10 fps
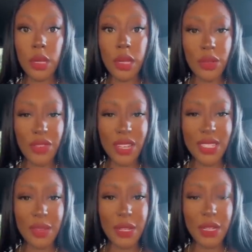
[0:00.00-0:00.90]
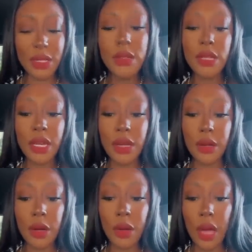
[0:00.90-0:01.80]
Ain't that what the fuck a step does? Yeah.
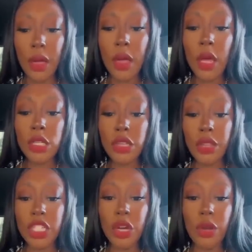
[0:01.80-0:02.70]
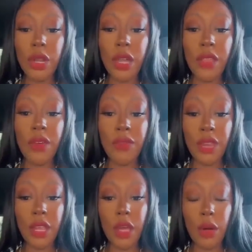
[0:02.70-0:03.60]
Okay. So they showed another
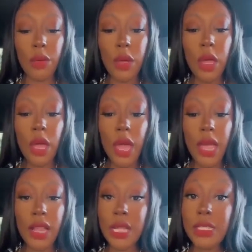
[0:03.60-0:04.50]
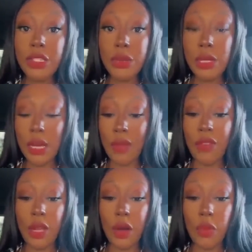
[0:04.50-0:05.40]
video. And in this
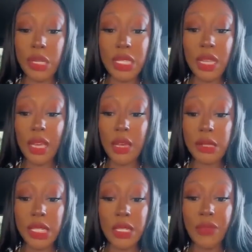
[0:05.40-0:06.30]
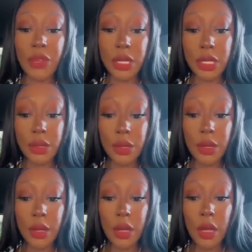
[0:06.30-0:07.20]
2-second video, we see Kelsey's foot.
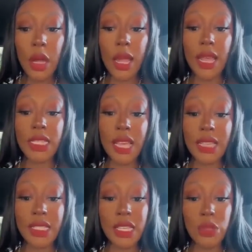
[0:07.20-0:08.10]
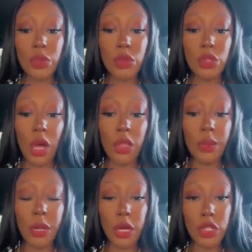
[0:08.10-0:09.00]
And they said, is this when you saw
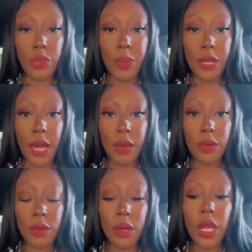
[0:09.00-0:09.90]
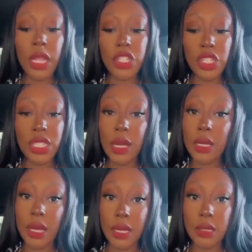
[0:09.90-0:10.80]
the blood dripping down? And she
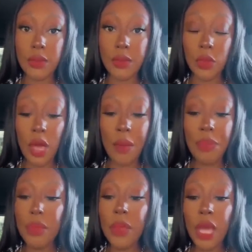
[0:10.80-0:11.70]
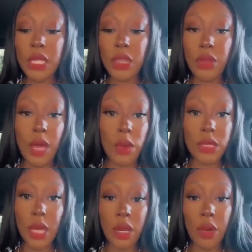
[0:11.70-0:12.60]
said, yes. Okay. And so that
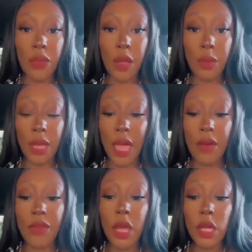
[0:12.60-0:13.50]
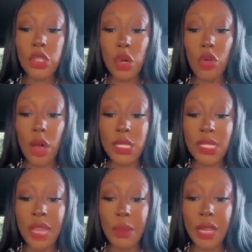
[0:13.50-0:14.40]
was it on their behalf. So
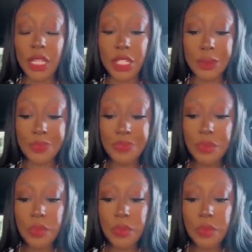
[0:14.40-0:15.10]
cross-examination.